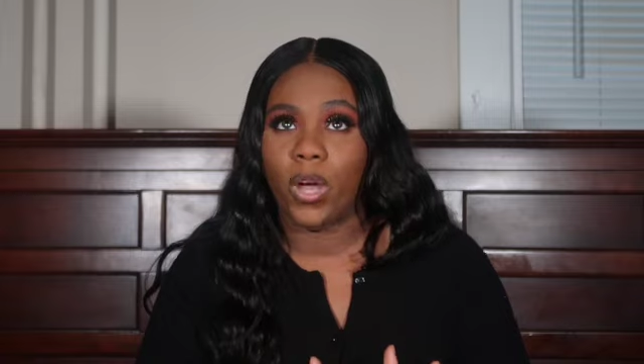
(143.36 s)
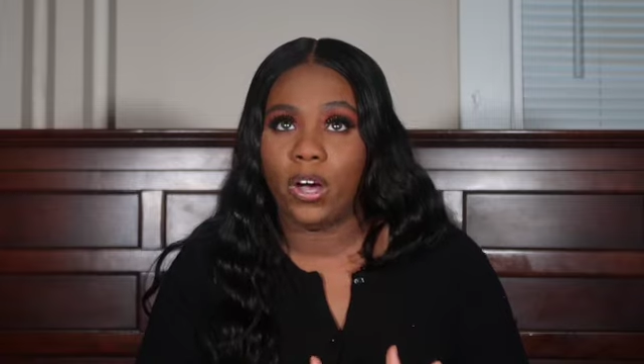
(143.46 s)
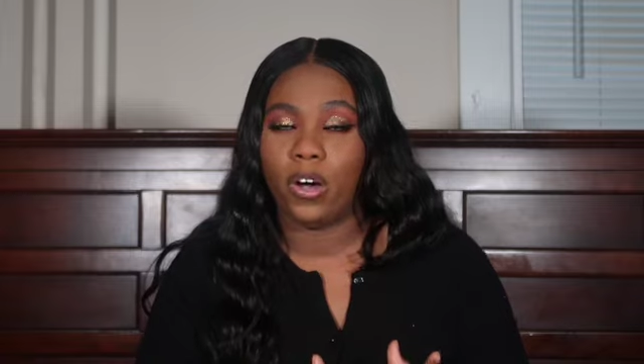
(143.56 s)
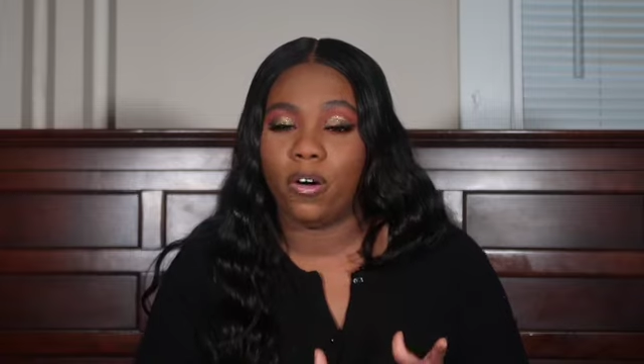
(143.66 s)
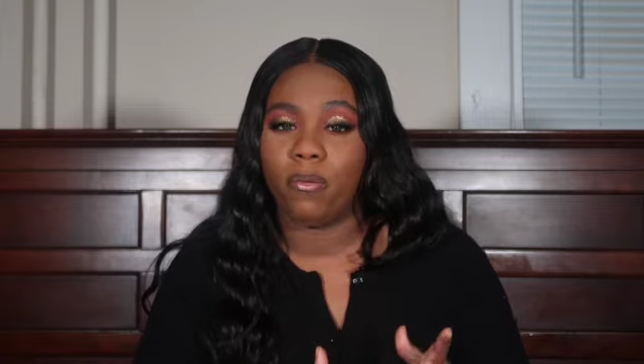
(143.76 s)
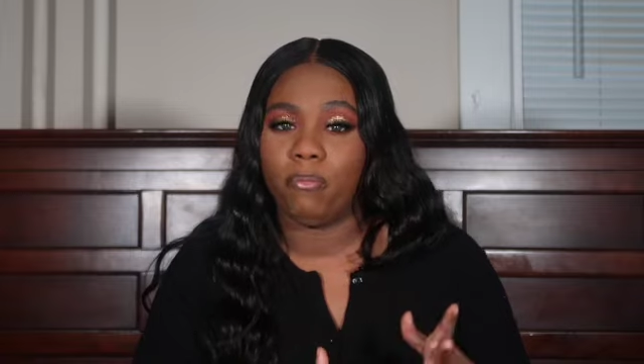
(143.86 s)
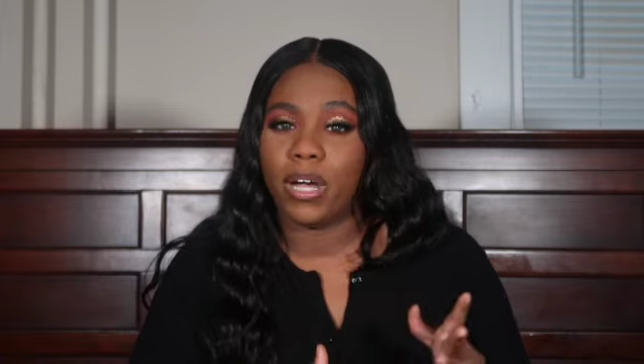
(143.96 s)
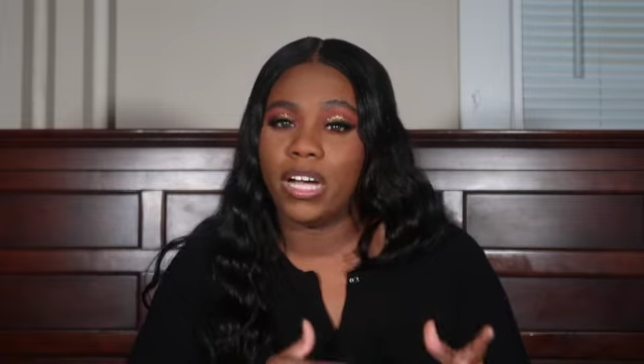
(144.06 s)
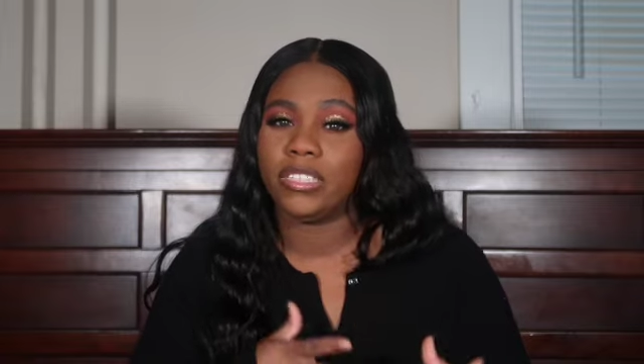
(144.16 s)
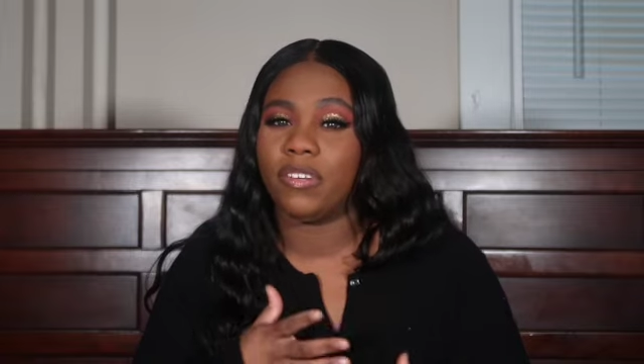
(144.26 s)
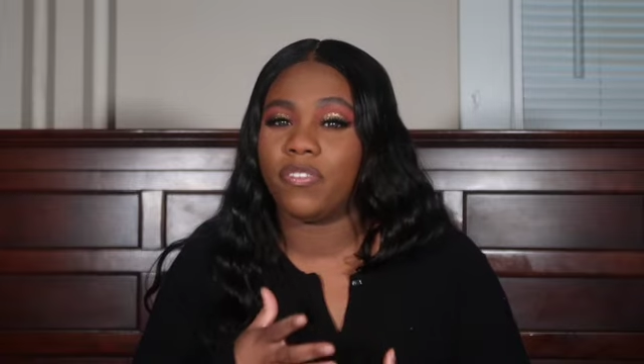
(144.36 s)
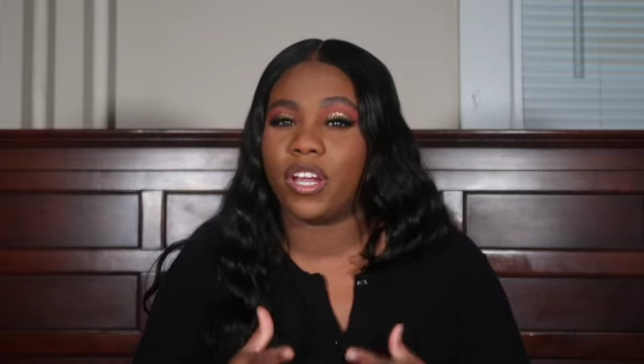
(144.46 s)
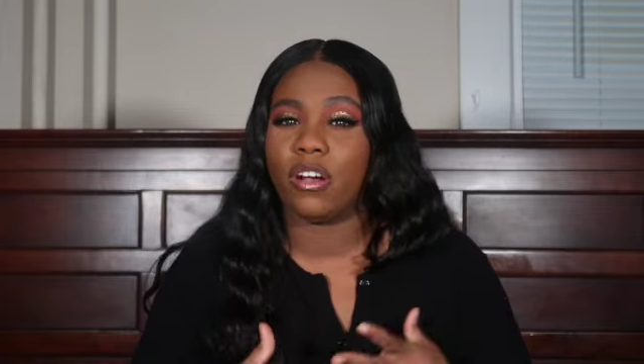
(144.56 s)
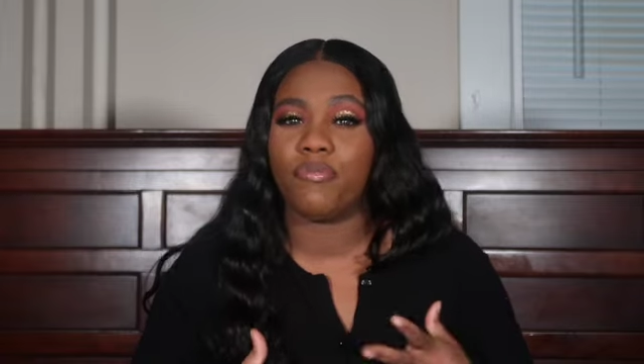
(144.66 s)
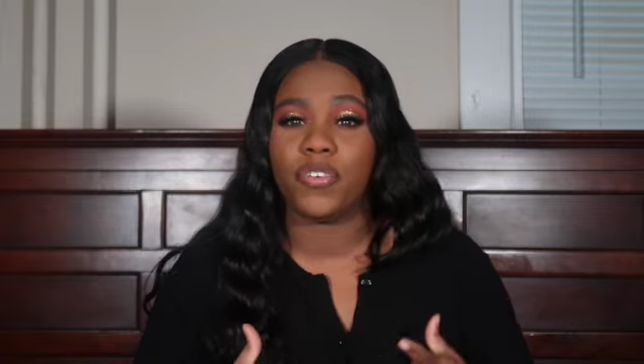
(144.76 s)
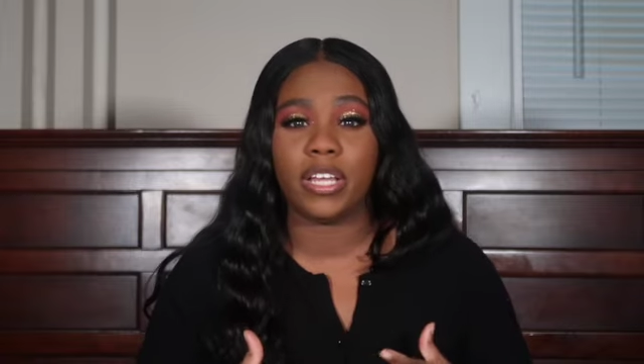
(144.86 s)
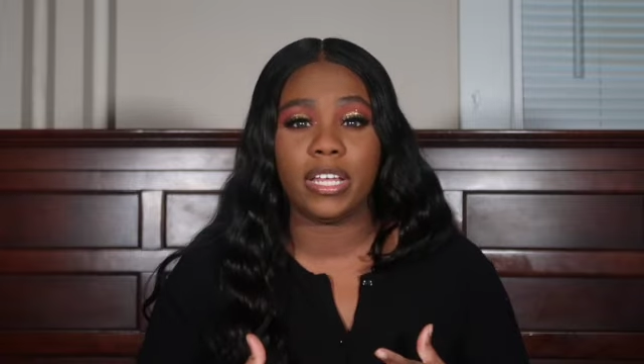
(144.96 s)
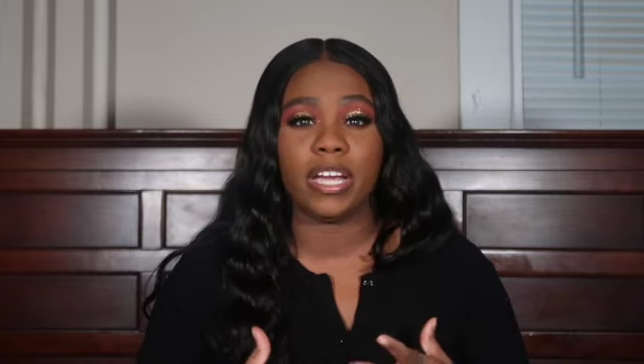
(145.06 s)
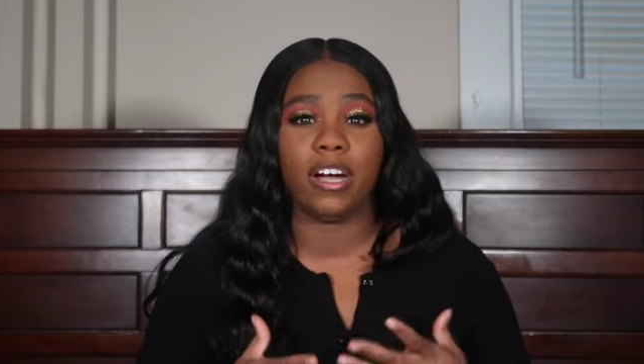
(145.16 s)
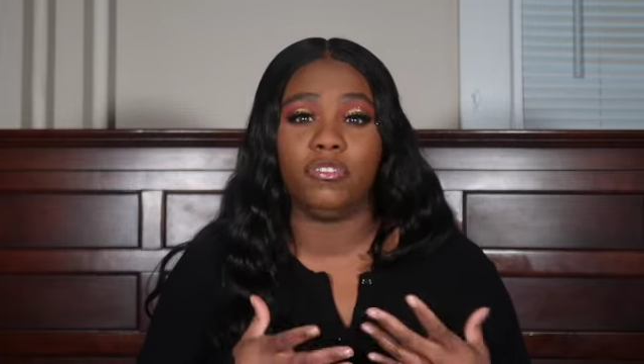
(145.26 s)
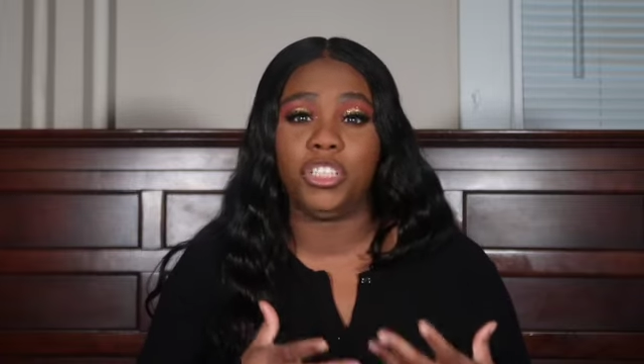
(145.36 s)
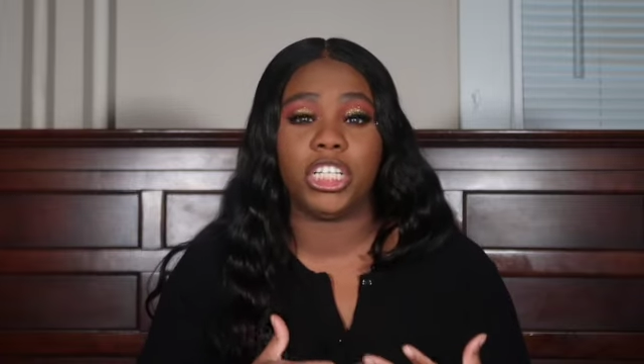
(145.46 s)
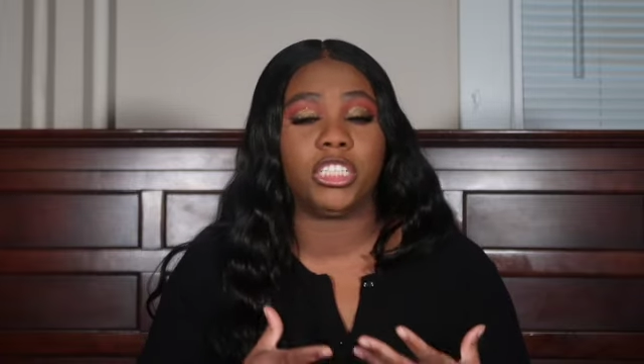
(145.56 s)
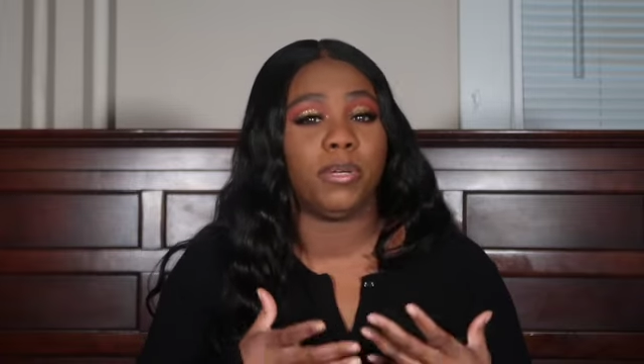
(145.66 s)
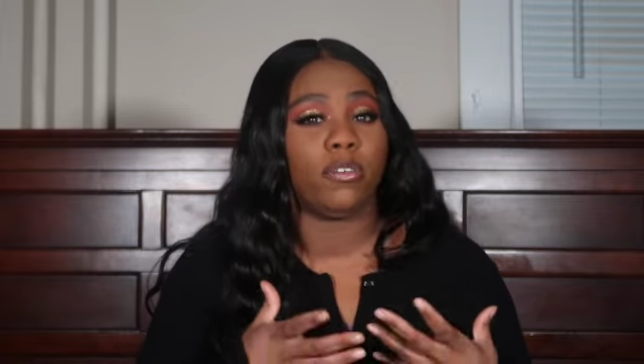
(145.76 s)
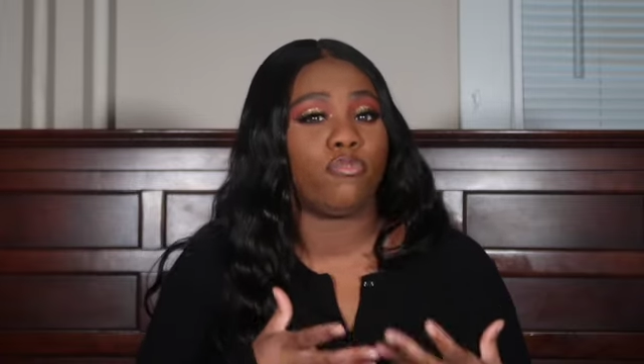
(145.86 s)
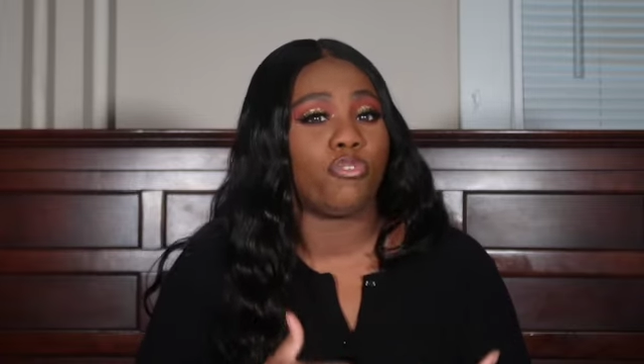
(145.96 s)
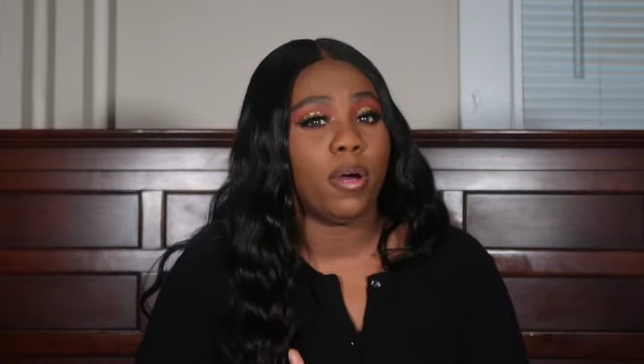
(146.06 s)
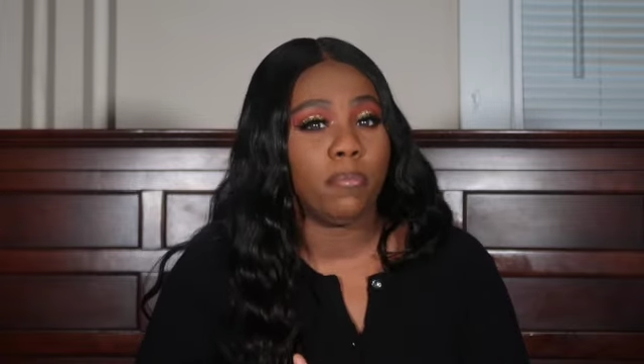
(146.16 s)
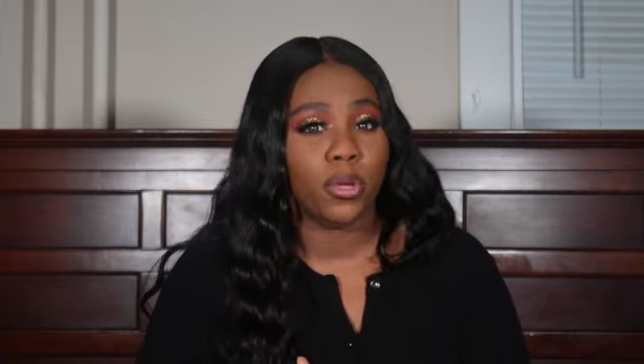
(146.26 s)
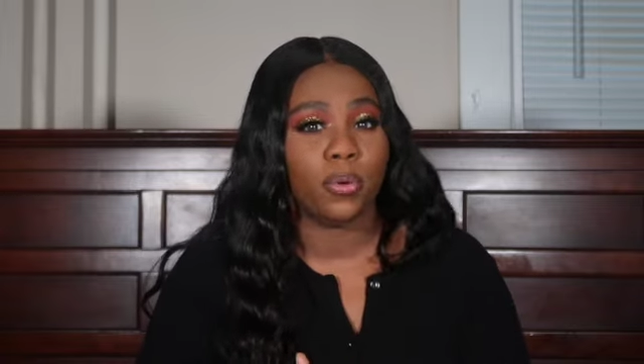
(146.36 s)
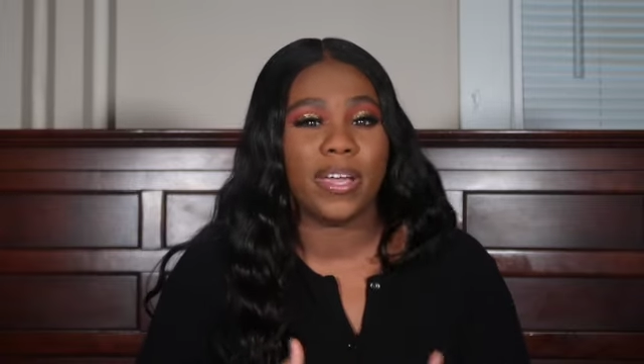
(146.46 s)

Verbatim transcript: Well, because of their feeling of judgment from you,